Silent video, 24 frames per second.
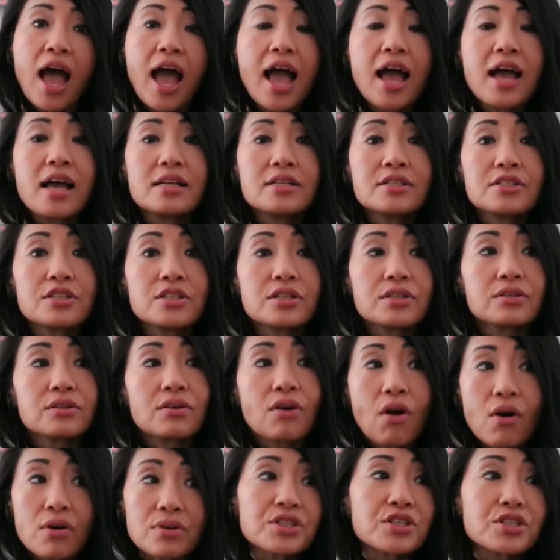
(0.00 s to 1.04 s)
And
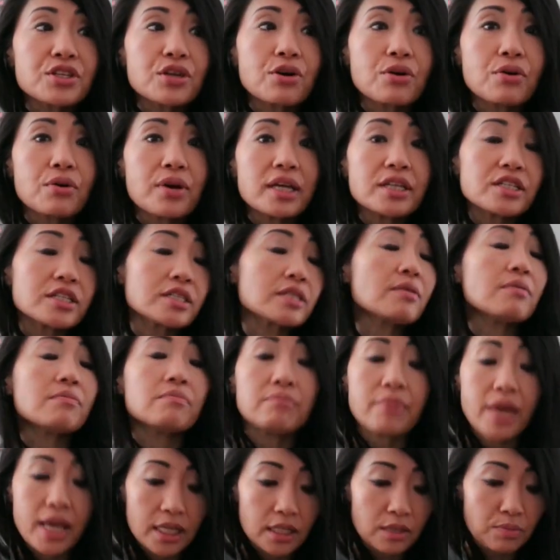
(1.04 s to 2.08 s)
also, it just
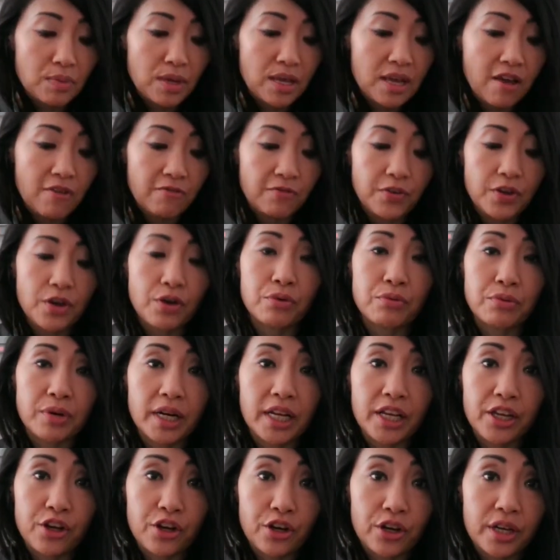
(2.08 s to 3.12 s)
makes me feel
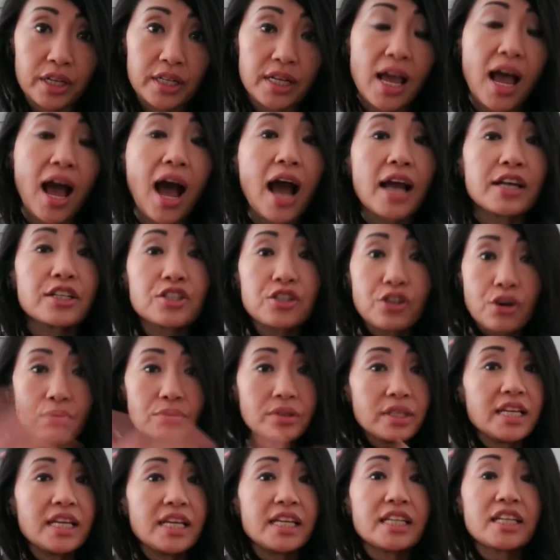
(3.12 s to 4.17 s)
really good. I
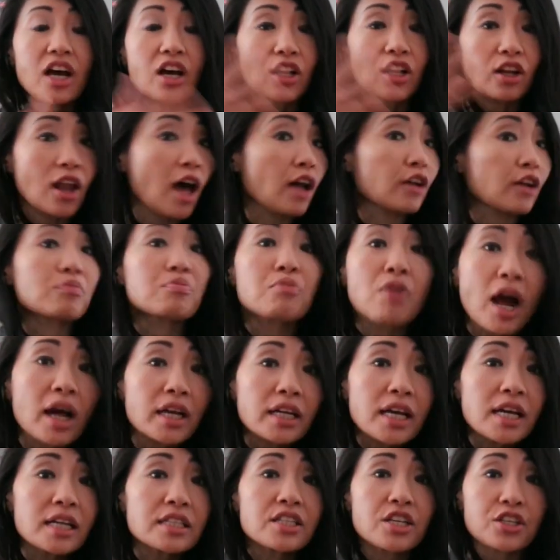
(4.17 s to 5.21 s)
don't need a lot of
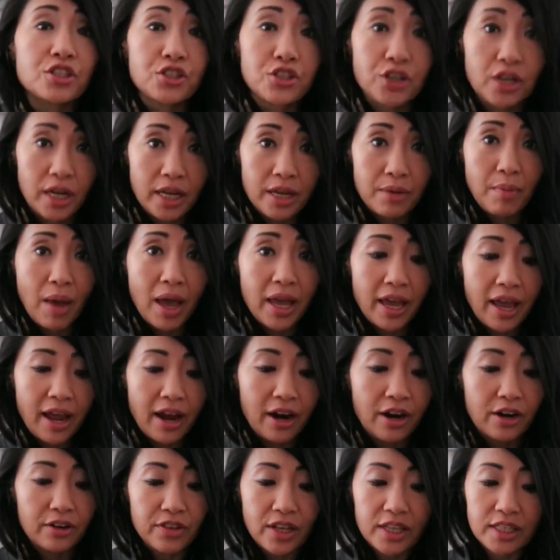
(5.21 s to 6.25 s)
product to clean my
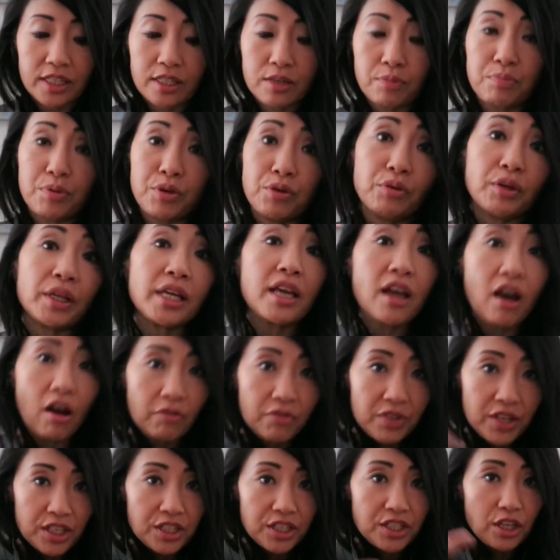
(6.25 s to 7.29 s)
hair. That's the beauty
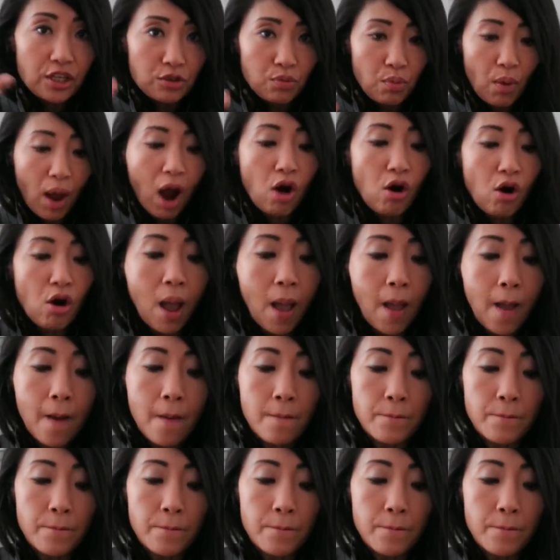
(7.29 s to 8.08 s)
of this as well.